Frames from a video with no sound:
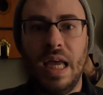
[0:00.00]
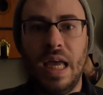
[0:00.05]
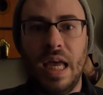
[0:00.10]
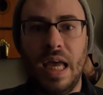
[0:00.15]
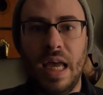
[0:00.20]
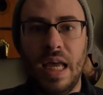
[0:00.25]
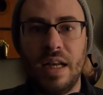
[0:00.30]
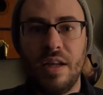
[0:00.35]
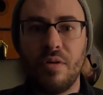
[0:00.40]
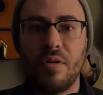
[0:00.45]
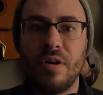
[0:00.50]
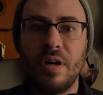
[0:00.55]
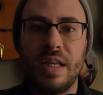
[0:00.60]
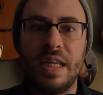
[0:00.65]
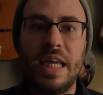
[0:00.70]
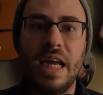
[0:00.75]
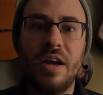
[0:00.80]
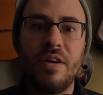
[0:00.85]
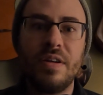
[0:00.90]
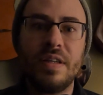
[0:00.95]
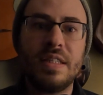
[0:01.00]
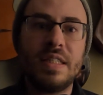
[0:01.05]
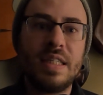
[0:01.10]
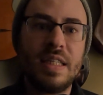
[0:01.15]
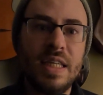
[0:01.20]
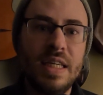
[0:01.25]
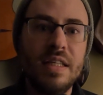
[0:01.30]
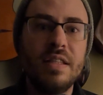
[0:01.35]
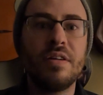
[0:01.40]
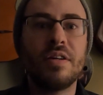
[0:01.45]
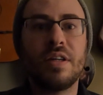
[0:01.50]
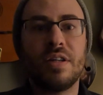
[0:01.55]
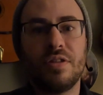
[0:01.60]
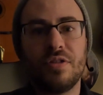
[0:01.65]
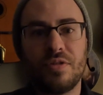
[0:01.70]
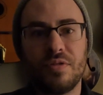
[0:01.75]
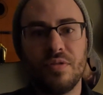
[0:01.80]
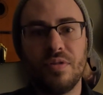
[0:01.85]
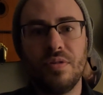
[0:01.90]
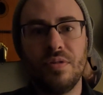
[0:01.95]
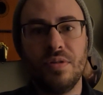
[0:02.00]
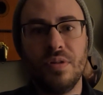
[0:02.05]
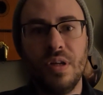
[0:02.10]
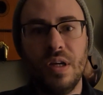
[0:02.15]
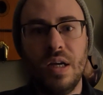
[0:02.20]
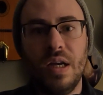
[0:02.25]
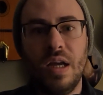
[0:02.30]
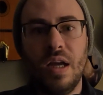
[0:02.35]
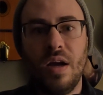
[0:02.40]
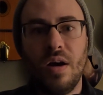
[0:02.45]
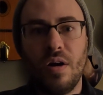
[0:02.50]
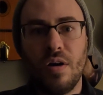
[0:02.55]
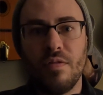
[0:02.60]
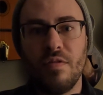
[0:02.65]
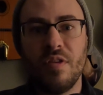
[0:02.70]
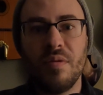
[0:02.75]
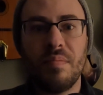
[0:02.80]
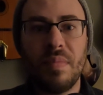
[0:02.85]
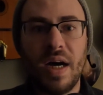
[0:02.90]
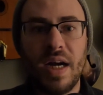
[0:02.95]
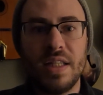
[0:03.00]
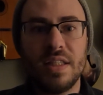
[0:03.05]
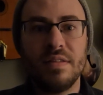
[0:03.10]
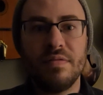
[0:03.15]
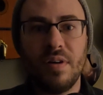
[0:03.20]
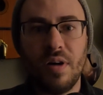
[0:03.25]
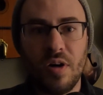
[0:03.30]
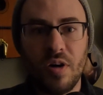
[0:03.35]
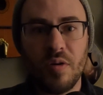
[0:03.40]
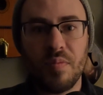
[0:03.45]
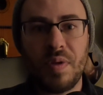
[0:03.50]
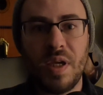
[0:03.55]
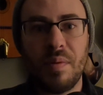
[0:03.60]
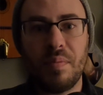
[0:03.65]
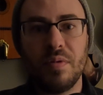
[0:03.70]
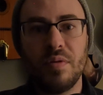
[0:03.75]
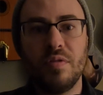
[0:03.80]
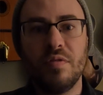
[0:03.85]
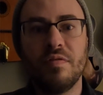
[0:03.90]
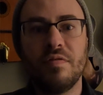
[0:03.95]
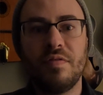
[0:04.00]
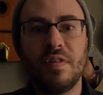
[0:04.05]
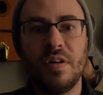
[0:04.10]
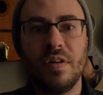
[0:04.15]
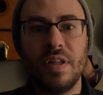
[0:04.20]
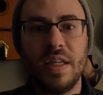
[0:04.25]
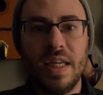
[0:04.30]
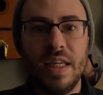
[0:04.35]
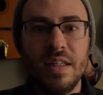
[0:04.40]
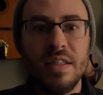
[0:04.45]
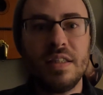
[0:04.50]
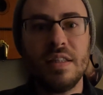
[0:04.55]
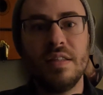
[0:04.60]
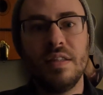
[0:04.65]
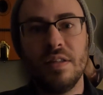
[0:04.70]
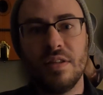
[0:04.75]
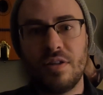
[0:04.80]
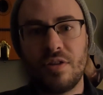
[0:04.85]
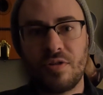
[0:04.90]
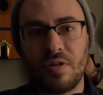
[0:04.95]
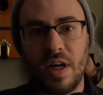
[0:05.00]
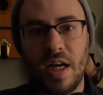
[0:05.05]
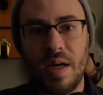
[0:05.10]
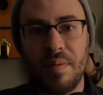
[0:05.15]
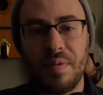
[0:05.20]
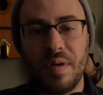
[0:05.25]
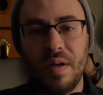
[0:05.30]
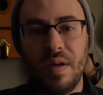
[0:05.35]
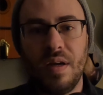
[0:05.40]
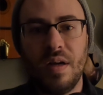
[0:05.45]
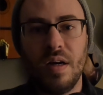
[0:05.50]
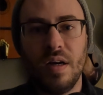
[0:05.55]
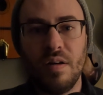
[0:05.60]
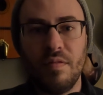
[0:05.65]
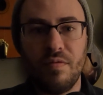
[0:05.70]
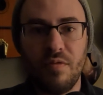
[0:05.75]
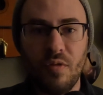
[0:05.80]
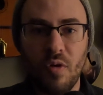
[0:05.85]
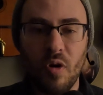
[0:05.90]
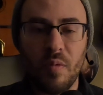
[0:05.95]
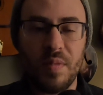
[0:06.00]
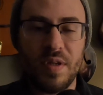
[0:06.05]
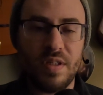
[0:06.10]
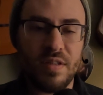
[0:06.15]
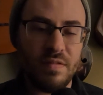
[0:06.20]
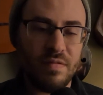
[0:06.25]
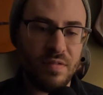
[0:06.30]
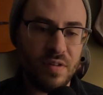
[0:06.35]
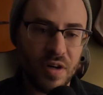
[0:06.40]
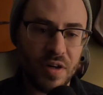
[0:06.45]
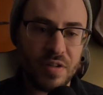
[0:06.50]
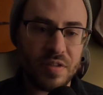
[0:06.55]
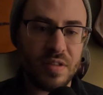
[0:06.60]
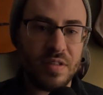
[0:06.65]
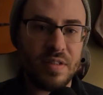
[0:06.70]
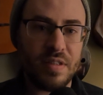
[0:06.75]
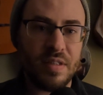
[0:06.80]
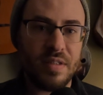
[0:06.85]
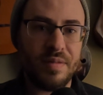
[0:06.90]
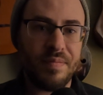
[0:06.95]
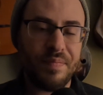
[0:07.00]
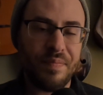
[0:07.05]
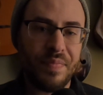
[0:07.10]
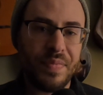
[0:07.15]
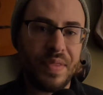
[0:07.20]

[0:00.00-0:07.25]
and in order to guarantee their control over the minds of all people who fall into this trap of normative narcissism.